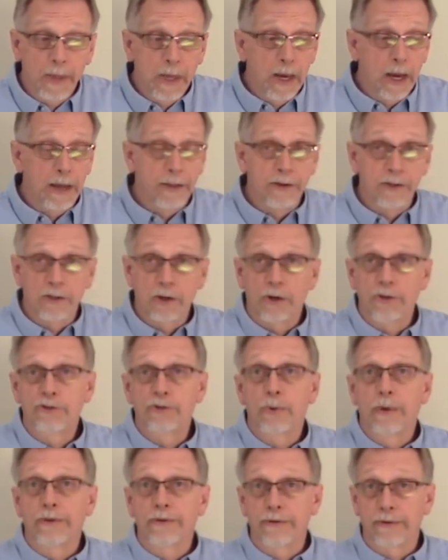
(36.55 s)
And there's
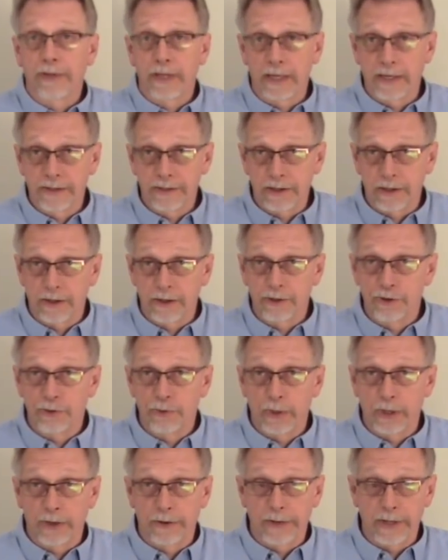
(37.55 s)
also other things that can
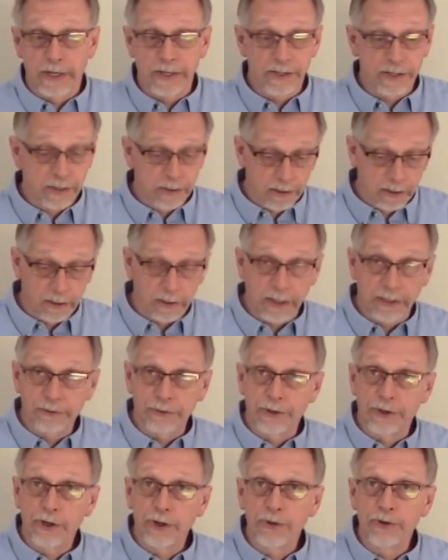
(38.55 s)
trigger this.
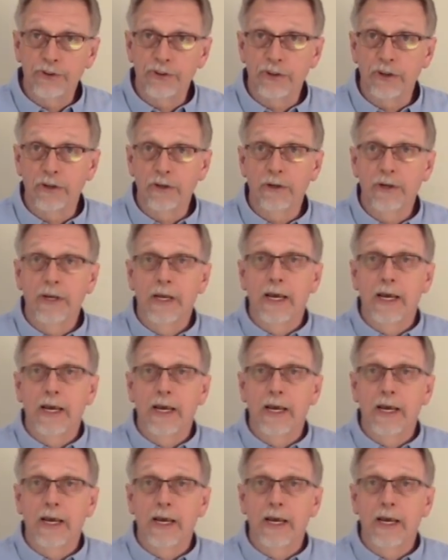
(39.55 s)
Electrocution,